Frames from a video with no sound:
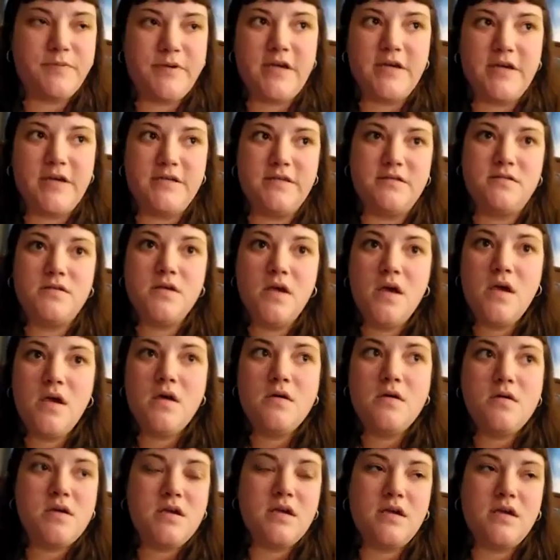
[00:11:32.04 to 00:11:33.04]
because
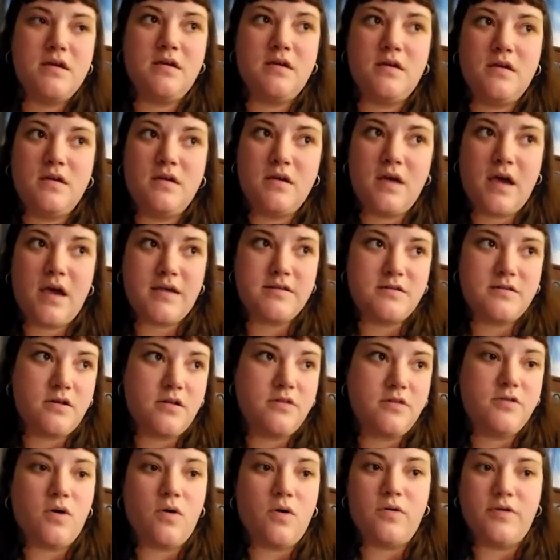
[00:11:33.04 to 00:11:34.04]
as an
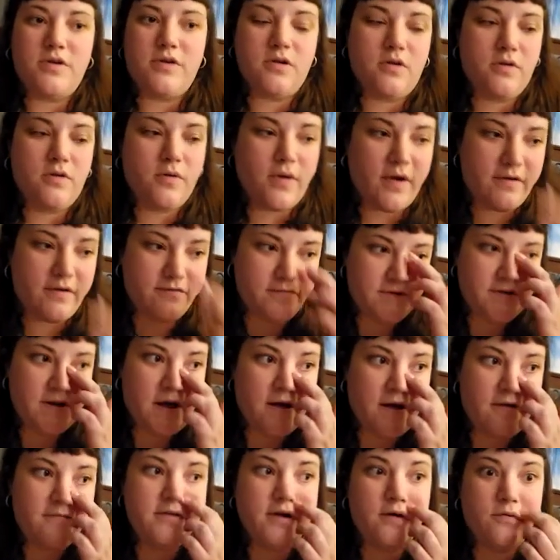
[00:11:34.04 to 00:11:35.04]
adult,
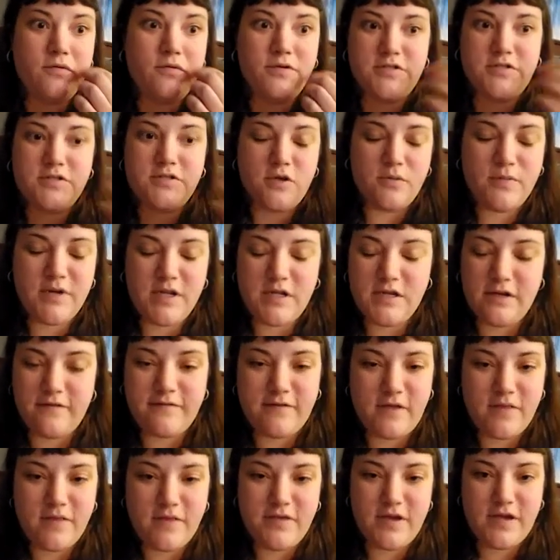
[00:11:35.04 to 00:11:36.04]
I've dealt with so many
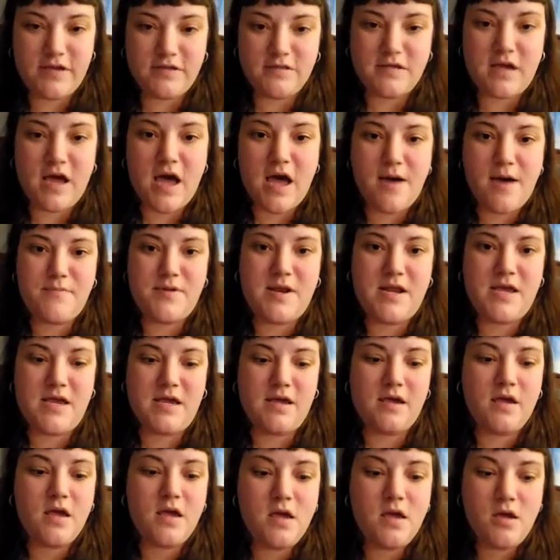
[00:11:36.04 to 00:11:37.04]
different things
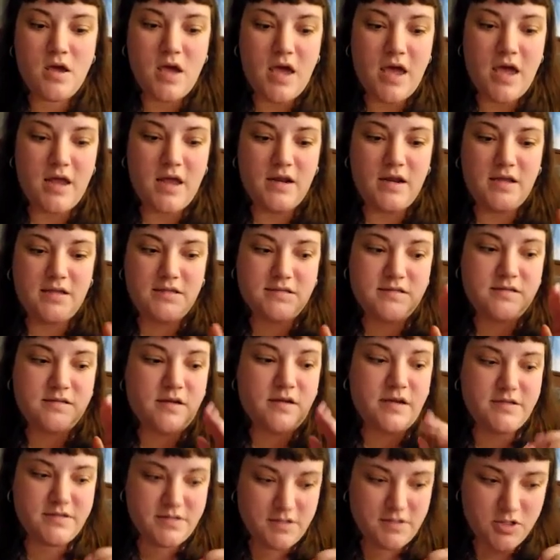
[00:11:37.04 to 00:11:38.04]
happening, and it's
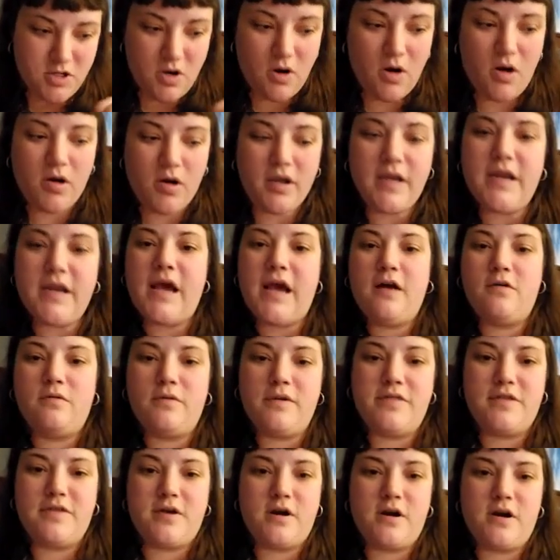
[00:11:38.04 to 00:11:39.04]
nice to talk it out
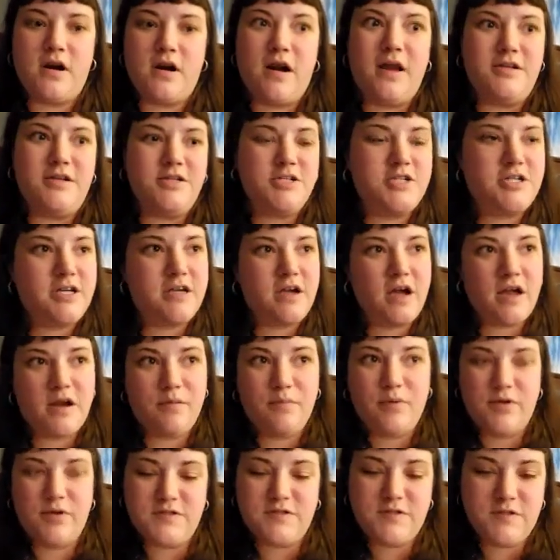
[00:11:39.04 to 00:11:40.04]
with her, and she kind
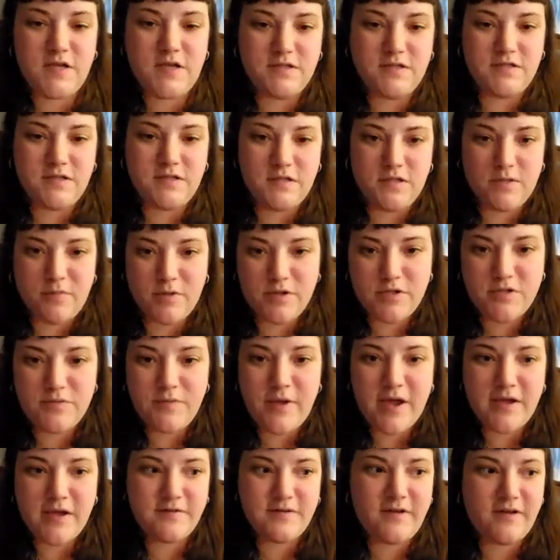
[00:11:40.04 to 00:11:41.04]
of puts things into
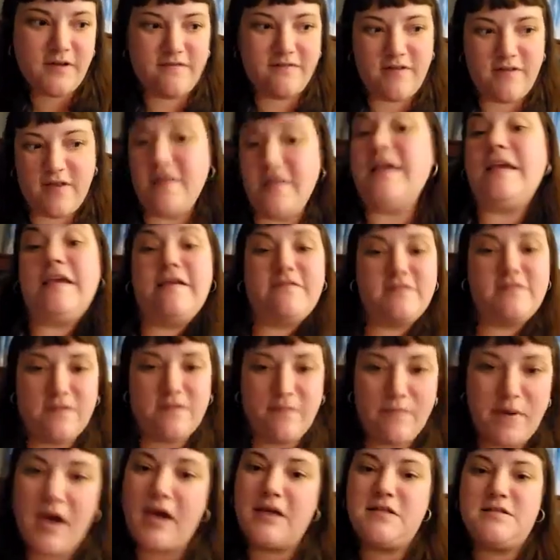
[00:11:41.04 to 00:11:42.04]
perspective and then gives
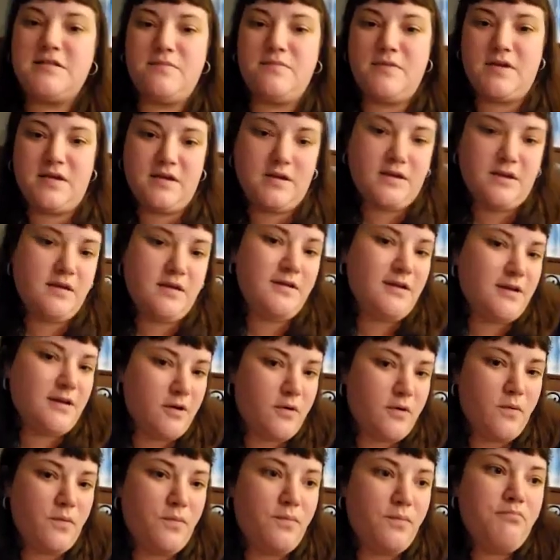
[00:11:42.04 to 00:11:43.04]
it back to me,
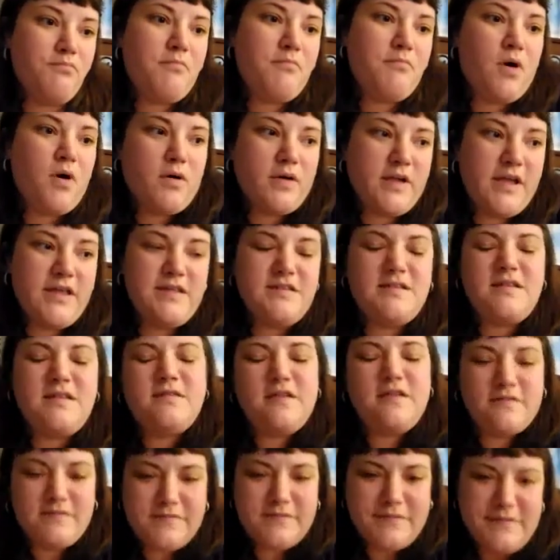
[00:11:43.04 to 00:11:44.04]

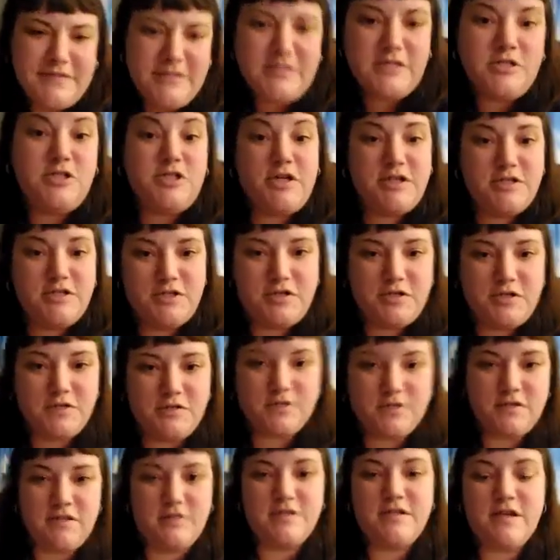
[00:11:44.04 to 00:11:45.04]
and gives me
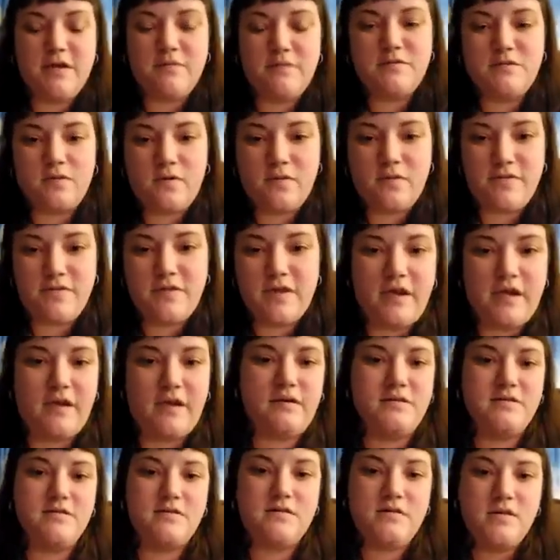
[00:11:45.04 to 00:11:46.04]
suggestions and tips on
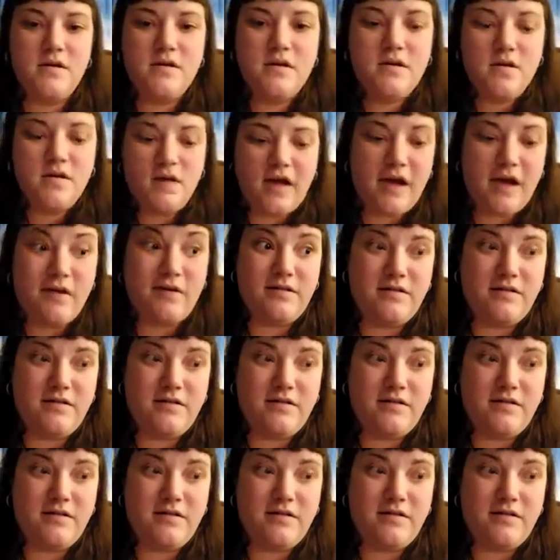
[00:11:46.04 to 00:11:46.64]
things, how to